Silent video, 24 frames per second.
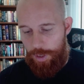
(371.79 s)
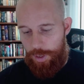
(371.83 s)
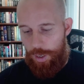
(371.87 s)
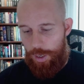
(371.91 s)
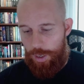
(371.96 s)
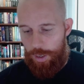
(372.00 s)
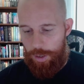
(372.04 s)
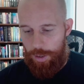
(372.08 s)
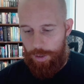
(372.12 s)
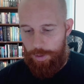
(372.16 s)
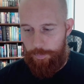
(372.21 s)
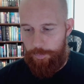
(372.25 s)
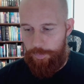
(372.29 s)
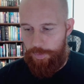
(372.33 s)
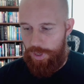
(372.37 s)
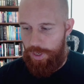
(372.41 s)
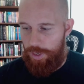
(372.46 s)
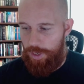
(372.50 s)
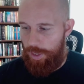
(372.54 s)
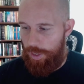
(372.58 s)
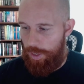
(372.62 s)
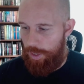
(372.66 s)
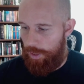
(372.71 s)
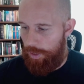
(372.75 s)

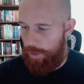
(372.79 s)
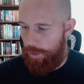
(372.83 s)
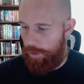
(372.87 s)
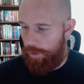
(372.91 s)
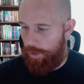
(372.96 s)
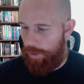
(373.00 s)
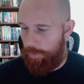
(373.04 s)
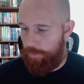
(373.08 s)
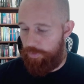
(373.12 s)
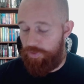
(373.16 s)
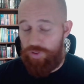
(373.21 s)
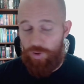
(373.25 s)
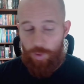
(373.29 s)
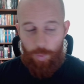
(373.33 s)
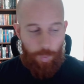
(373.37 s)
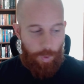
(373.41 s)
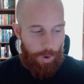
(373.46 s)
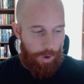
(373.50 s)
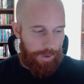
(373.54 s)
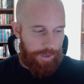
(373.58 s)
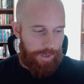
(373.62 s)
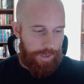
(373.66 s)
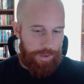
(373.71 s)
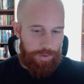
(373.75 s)
And then I'm still
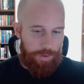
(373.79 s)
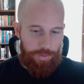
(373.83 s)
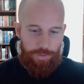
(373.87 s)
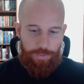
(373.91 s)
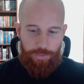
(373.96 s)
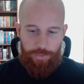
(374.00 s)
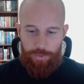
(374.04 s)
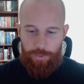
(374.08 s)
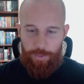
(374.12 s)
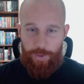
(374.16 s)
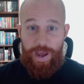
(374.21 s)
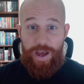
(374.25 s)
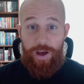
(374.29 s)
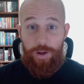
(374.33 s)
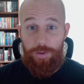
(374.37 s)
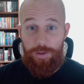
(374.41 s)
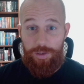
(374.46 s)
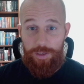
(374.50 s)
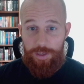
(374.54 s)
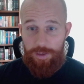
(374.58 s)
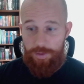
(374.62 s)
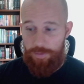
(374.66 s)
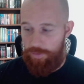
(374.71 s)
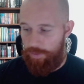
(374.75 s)
working through
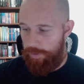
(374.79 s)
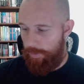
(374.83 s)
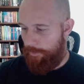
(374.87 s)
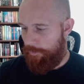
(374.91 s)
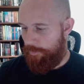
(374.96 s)
Outlive.